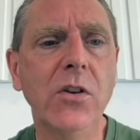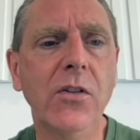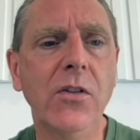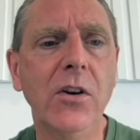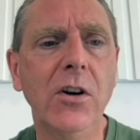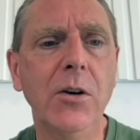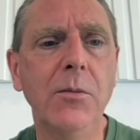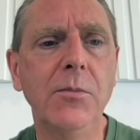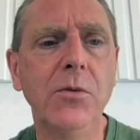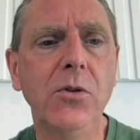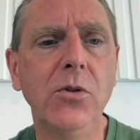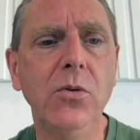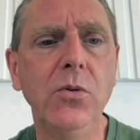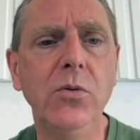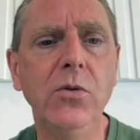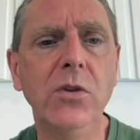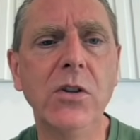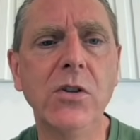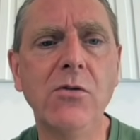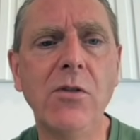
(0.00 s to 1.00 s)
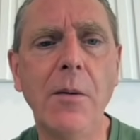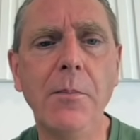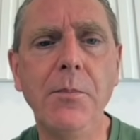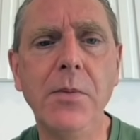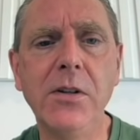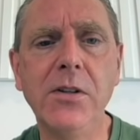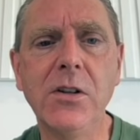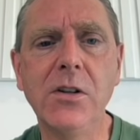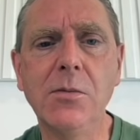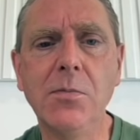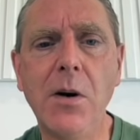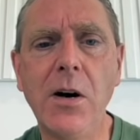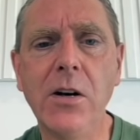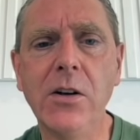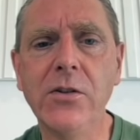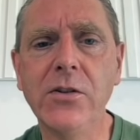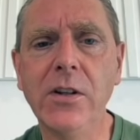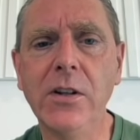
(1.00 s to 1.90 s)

Ethereum to disrupt business models